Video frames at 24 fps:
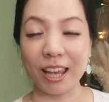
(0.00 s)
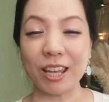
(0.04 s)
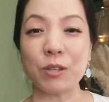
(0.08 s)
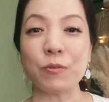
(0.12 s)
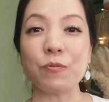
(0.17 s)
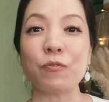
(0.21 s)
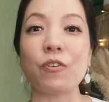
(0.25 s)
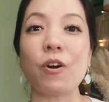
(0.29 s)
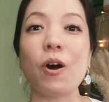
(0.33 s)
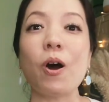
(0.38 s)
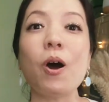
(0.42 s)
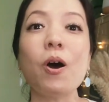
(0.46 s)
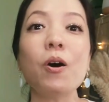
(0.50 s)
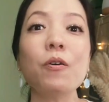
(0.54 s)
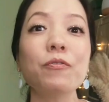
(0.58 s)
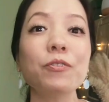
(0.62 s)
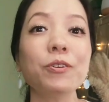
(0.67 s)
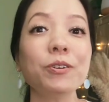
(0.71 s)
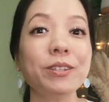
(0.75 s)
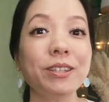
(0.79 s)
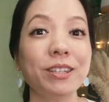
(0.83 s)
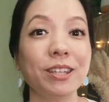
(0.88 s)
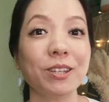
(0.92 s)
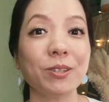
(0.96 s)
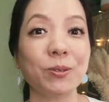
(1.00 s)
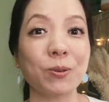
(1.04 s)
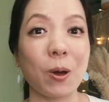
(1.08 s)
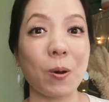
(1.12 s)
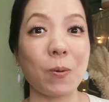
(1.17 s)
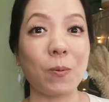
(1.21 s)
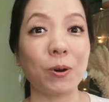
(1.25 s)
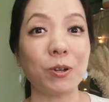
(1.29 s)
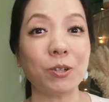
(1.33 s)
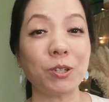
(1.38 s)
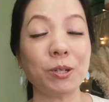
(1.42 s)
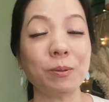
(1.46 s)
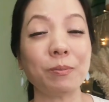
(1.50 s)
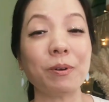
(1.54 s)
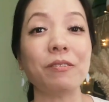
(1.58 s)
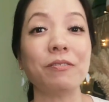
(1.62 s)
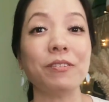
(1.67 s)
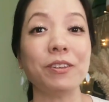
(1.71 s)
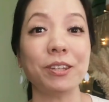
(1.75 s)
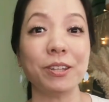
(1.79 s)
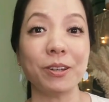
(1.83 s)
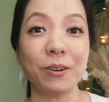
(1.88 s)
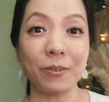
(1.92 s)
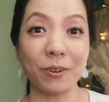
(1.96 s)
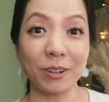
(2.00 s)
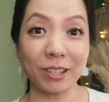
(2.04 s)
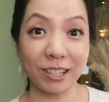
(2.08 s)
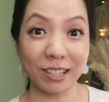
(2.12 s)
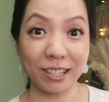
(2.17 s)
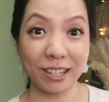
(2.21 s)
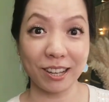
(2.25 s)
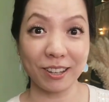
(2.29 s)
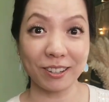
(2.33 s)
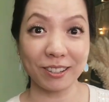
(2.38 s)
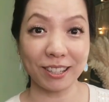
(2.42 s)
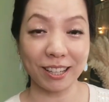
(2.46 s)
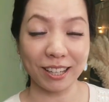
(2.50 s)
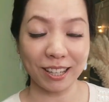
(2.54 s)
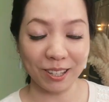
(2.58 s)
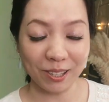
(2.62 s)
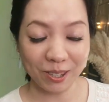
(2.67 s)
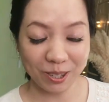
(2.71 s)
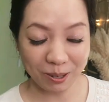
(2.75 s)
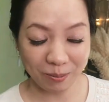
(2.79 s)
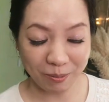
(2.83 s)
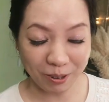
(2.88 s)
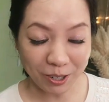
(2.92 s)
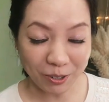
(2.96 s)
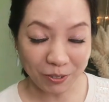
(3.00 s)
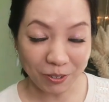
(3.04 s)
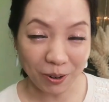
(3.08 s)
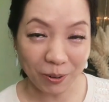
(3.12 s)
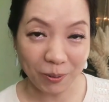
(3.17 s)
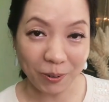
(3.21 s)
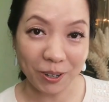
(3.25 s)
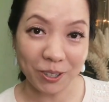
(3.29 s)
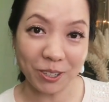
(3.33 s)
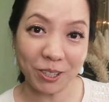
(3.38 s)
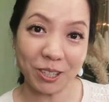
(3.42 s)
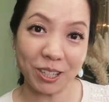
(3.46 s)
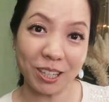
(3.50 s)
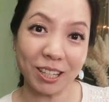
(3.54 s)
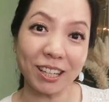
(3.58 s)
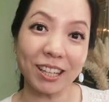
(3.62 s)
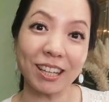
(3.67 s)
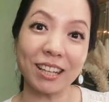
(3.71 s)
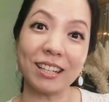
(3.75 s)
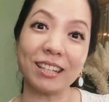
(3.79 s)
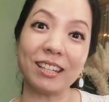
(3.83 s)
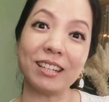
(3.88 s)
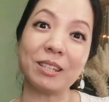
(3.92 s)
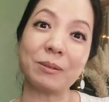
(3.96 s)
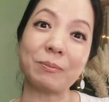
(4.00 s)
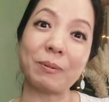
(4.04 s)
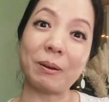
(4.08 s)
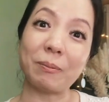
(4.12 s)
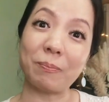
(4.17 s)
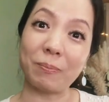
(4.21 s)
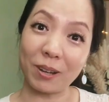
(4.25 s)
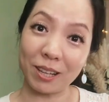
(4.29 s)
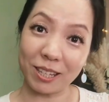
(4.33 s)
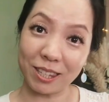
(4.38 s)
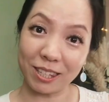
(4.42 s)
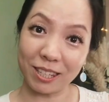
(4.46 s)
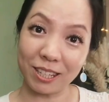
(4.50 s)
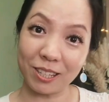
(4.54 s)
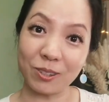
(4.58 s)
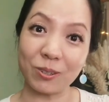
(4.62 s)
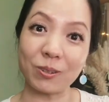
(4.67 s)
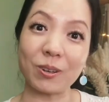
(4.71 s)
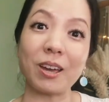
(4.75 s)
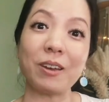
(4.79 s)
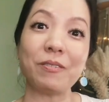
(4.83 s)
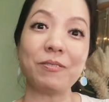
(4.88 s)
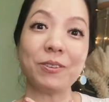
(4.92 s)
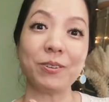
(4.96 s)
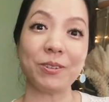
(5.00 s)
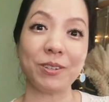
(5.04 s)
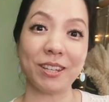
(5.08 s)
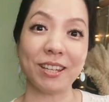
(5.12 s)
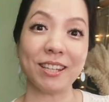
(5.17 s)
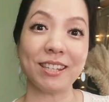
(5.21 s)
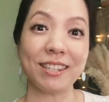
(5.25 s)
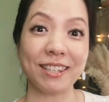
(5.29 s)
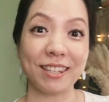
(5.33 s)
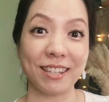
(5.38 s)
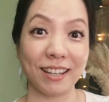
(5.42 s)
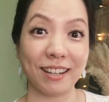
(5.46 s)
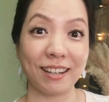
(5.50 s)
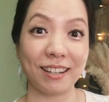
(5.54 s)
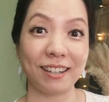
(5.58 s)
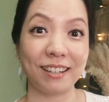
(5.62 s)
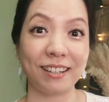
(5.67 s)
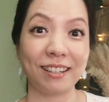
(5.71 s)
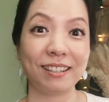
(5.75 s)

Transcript: And for all of you dears who are watching my video right now, thank you so much for watching. It is my blessing to have you dears here.